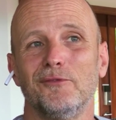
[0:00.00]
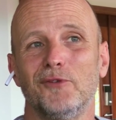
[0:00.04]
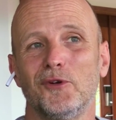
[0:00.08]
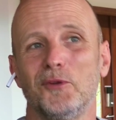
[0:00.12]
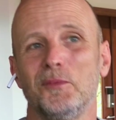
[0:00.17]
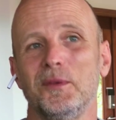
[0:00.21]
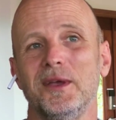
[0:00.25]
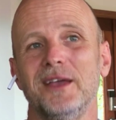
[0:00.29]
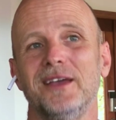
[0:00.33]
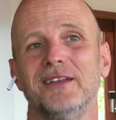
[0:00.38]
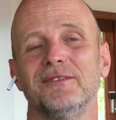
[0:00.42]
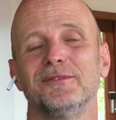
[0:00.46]

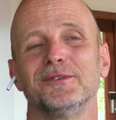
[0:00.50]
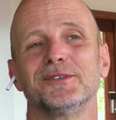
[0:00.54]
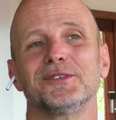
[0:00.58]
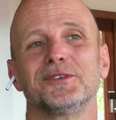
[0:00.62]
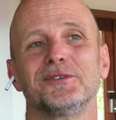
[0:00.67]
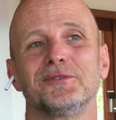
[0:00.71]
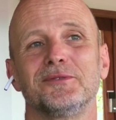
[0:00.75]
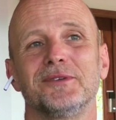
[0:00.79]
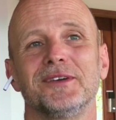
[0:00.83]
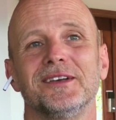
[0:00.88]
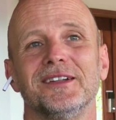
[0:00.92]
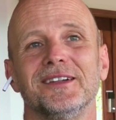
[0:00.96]
for me, it was
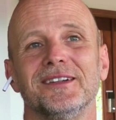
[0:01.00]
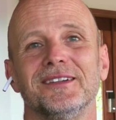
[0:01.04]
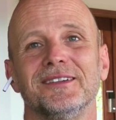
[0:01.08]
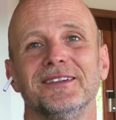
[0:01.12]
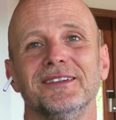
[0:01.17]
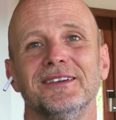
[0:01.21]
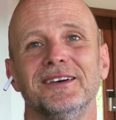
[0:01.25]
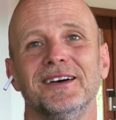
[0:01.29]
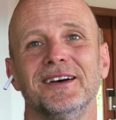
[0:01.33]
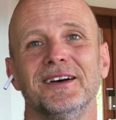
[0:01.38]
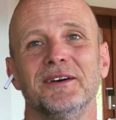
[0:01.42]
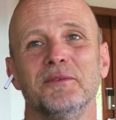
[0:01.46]
a
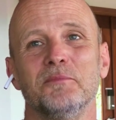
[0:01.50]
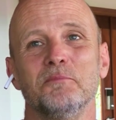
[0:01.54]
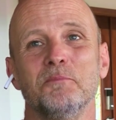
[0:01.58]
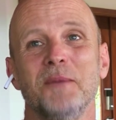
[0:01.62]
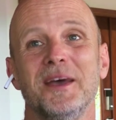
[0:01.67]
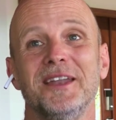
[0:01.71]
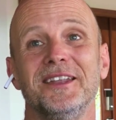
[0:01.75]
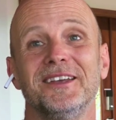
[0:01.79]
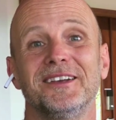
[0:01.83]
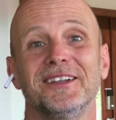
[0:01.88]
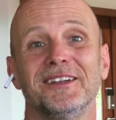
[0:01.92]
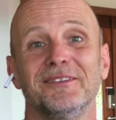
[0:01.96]
real
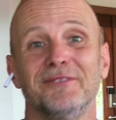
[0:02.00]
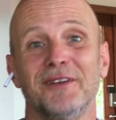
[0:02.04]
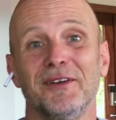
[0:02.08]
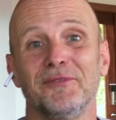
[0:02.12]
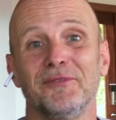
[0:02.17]
medical